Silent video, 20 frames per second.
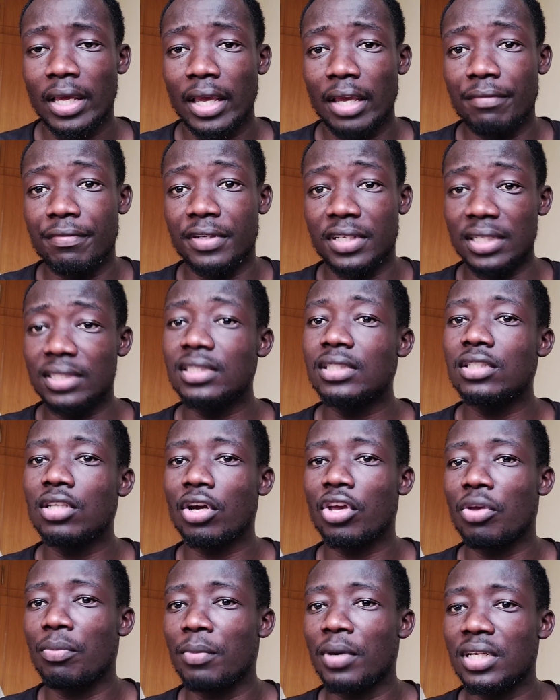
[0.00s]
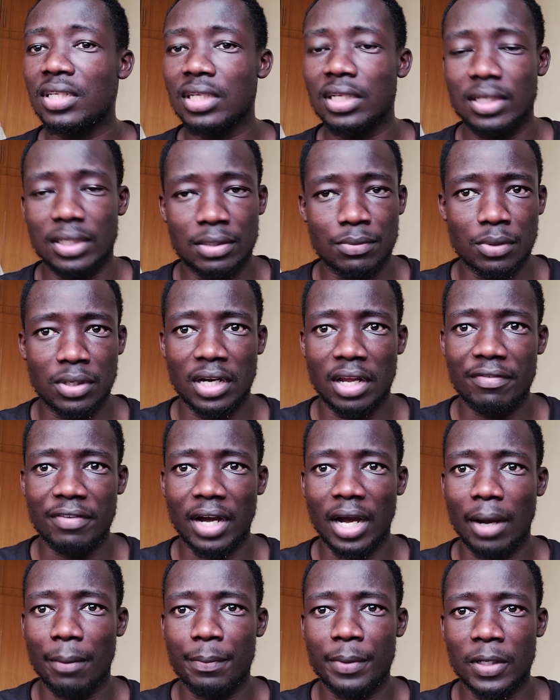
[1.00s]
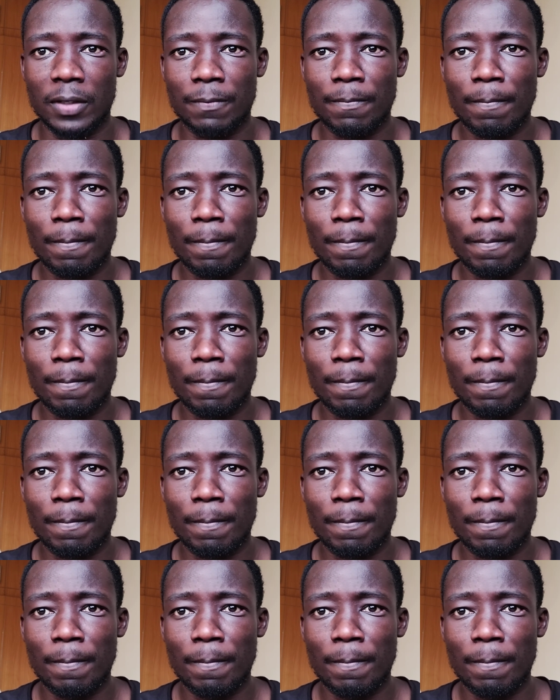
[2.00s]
If it isn't documented, it would never happen.